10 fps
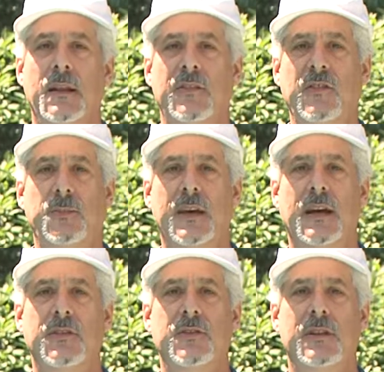This is
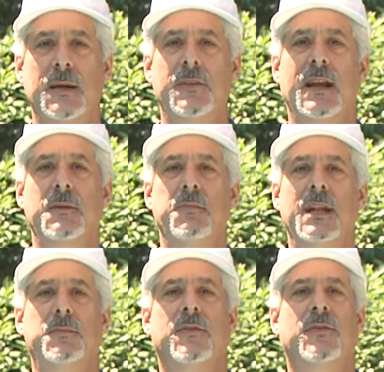because you eliminate
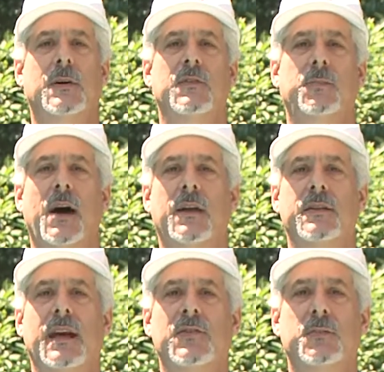many performance
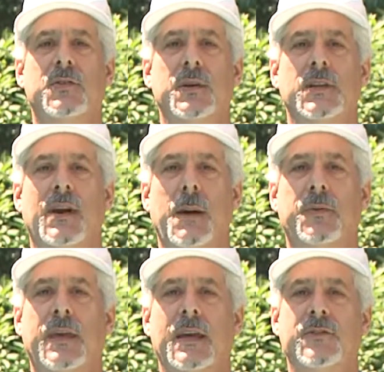bottlenecks between your
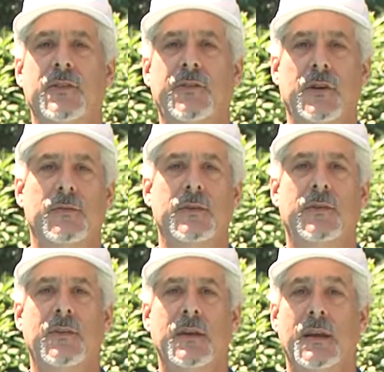application
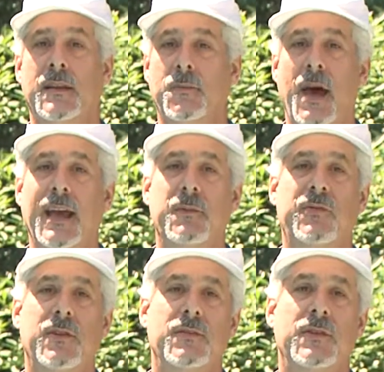servers, the backup
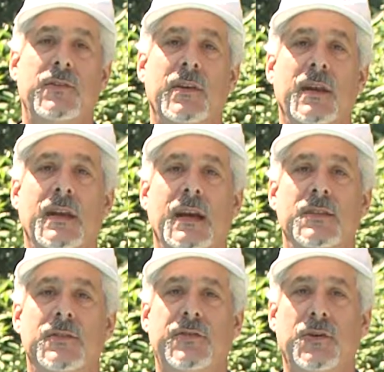servers,
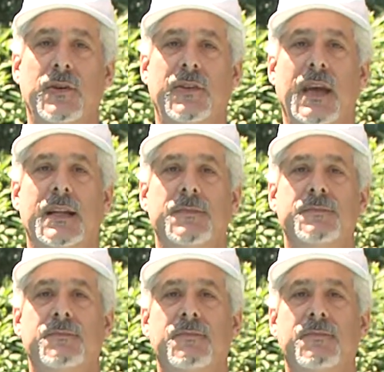and your stored data.